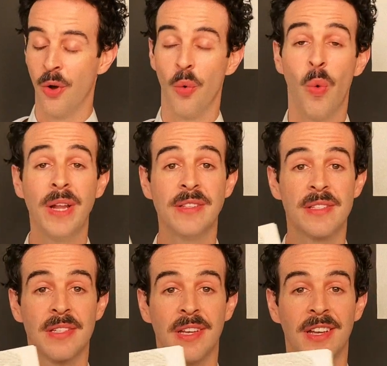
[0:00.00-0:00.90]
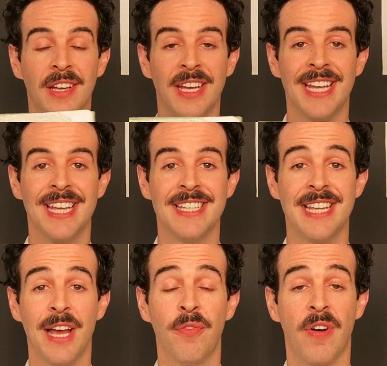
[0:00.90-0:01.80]
Once
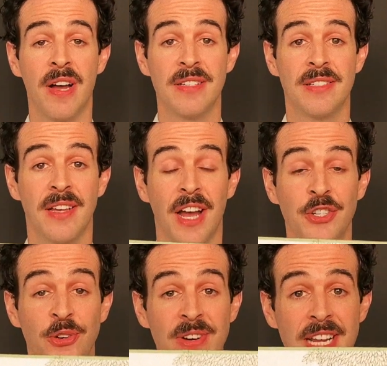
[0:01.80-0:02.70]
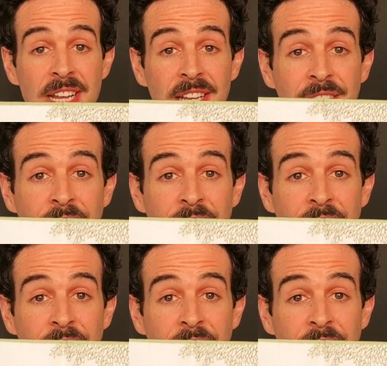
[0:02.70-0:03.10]
there was a tree.